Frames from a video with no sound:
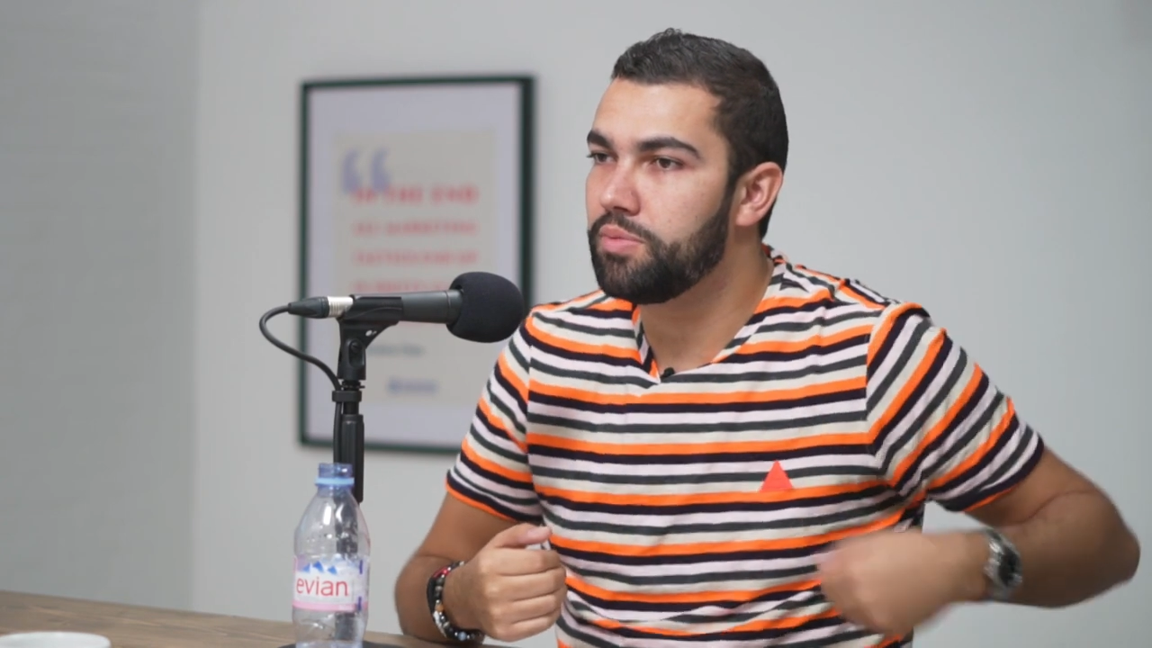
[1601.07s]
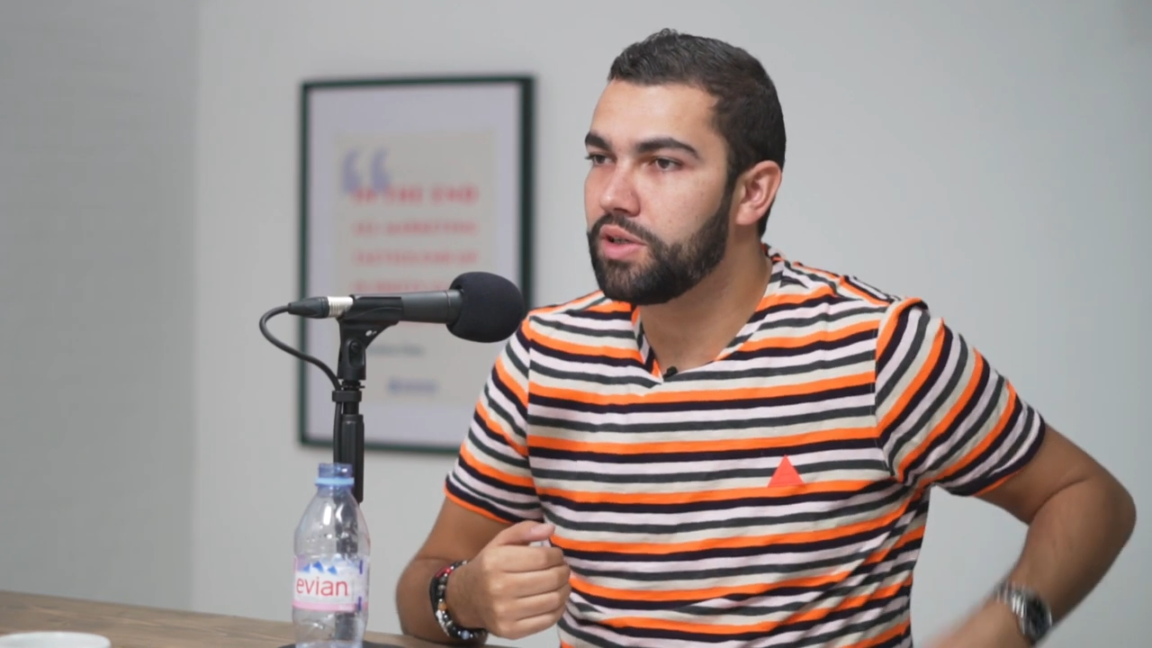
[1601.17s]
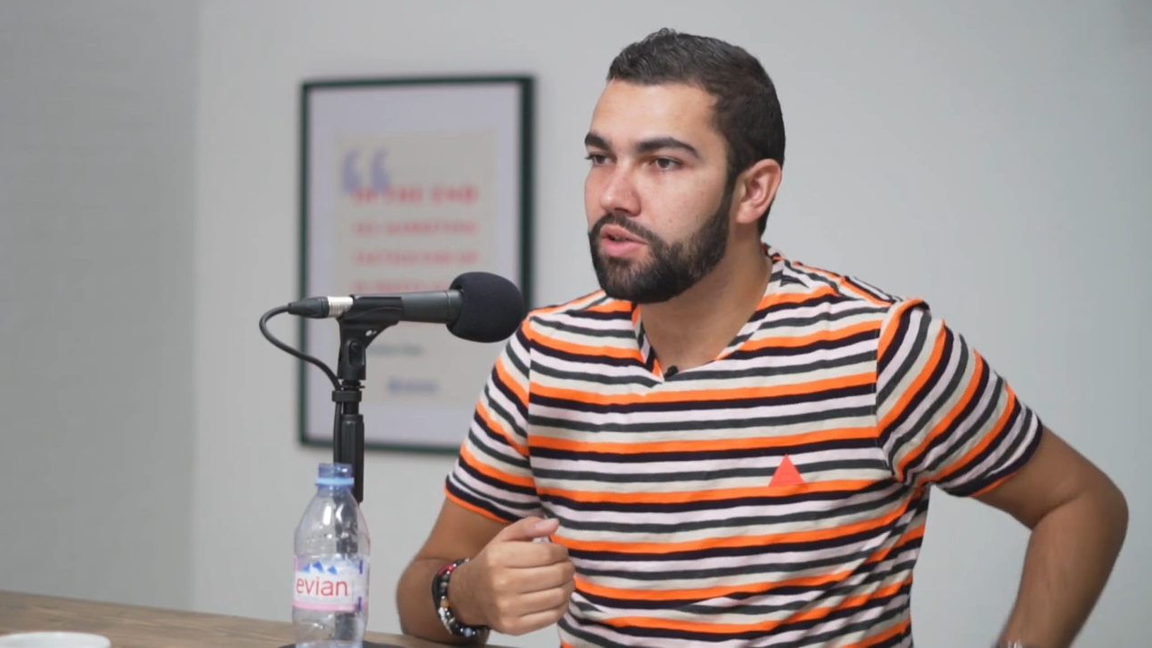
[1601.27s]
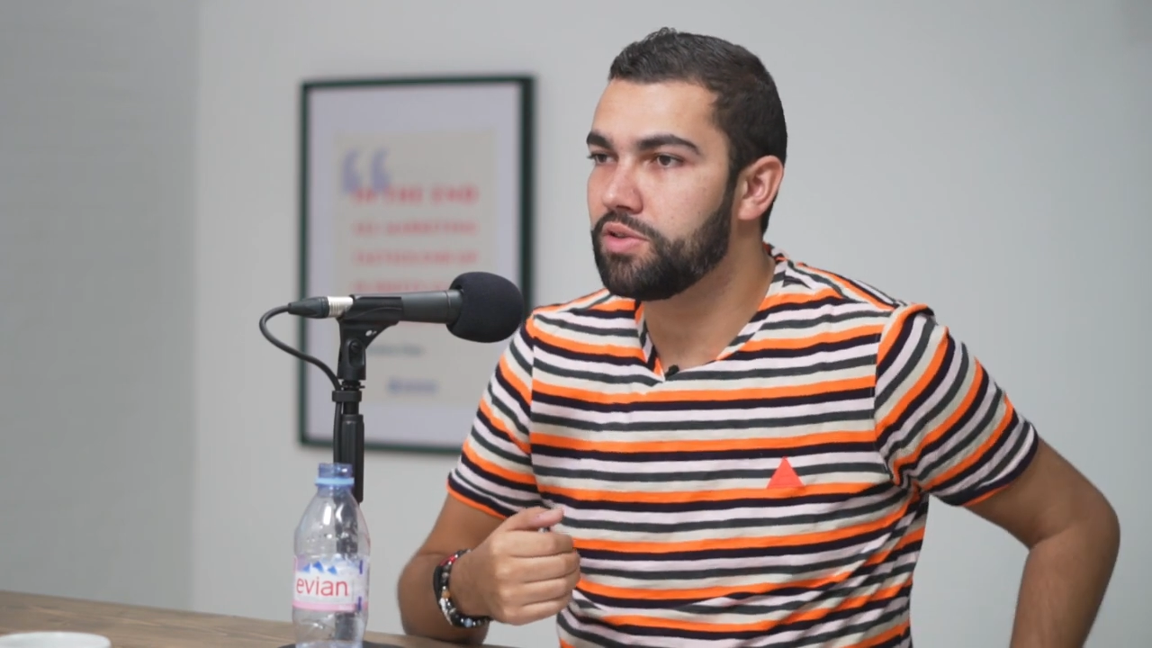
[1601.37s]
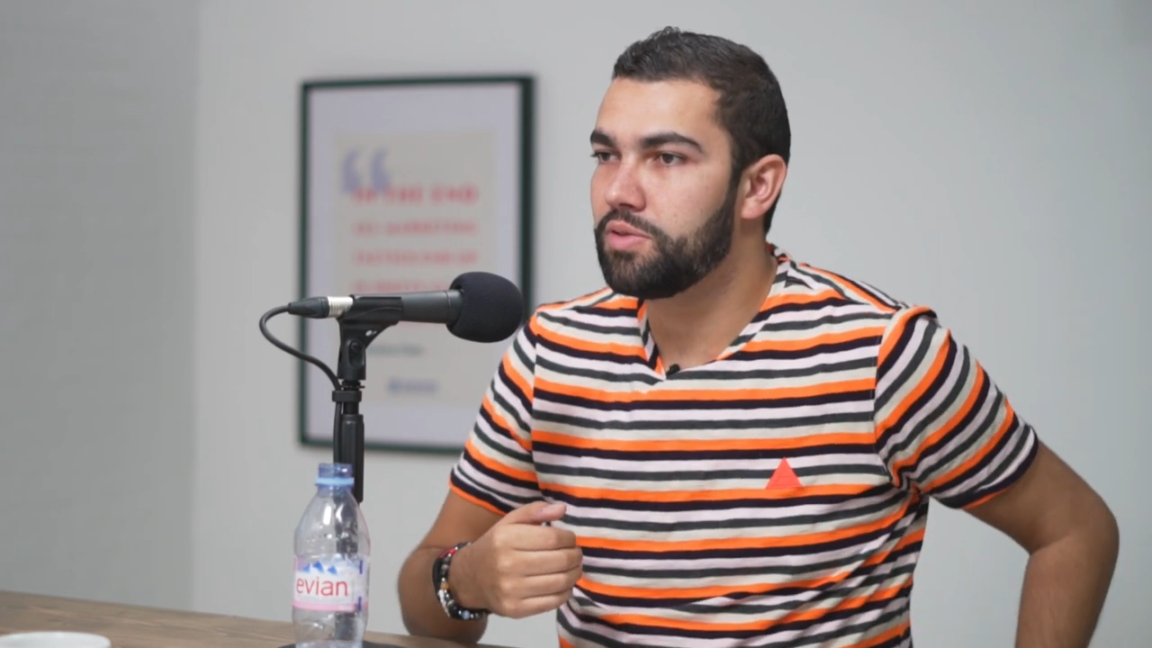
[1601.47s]

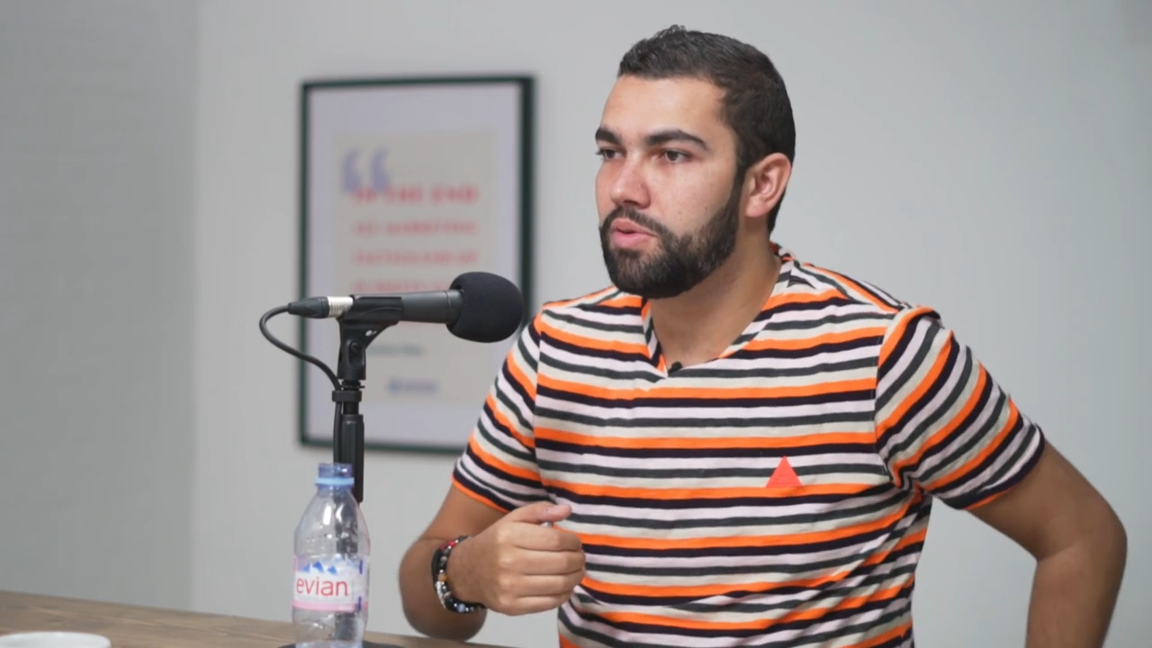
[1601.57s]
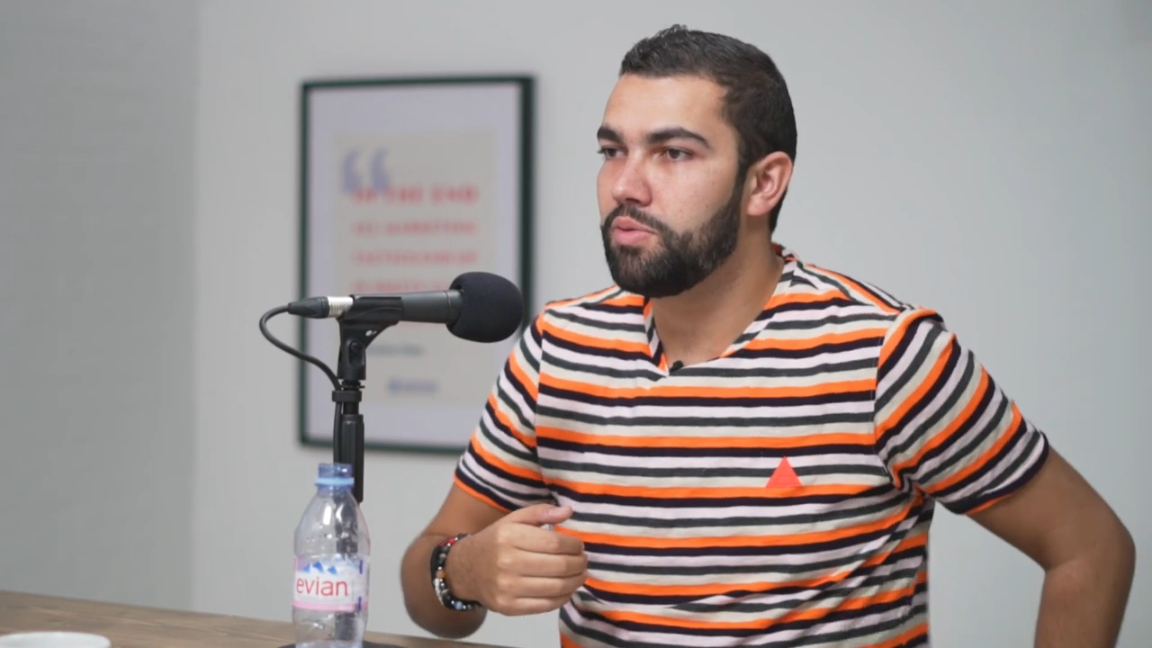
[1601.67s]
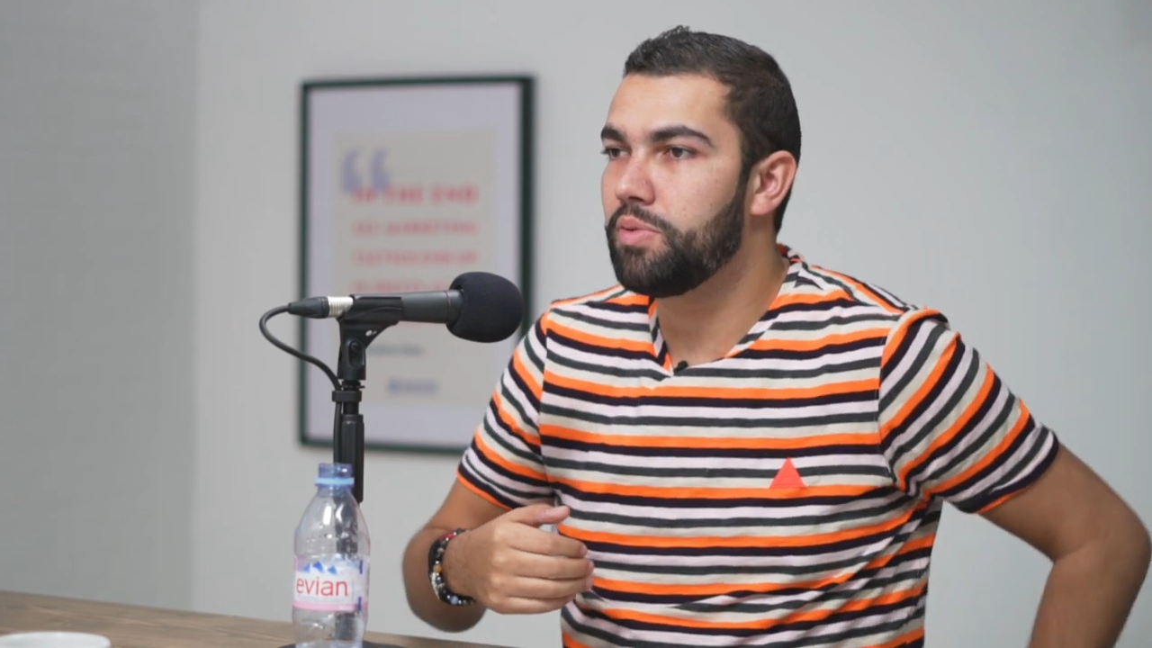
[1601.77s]
Because